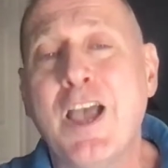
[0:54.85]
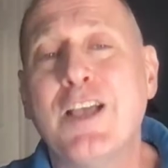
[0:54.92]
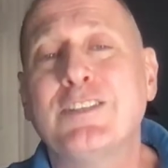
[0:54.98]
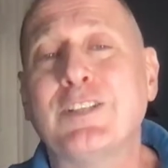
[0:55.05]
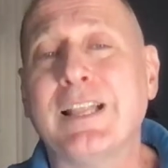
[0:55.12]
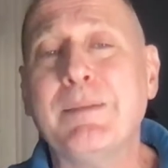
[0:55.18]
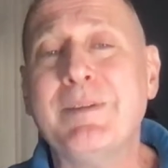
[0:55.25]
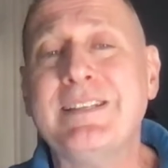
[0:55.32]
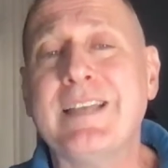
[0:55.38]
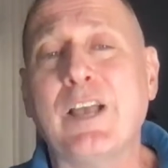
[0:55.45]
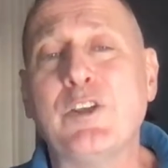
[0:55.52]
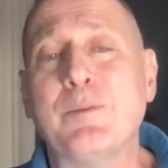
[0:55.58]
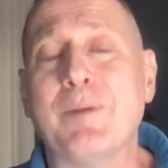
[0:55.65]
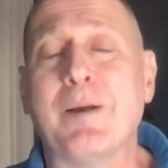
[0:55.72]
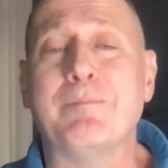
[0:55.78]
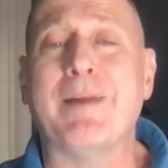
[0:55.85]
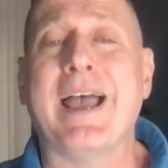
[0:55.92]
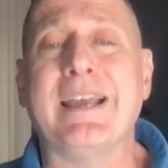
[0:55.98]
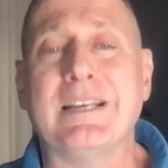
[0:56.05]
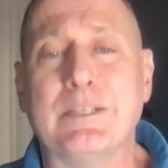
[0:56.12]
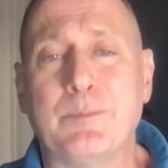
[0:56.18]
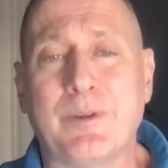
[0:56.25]
So let me tell you about my
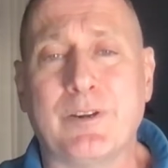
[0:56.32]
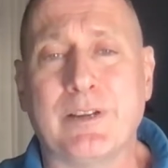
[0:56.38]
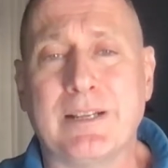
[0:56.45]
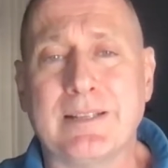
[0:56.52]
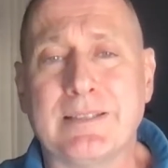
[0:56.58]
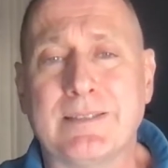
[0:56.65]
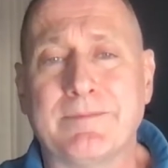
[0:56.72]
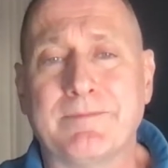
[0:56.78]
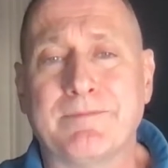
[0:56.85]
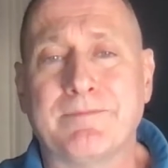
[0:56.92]
experience.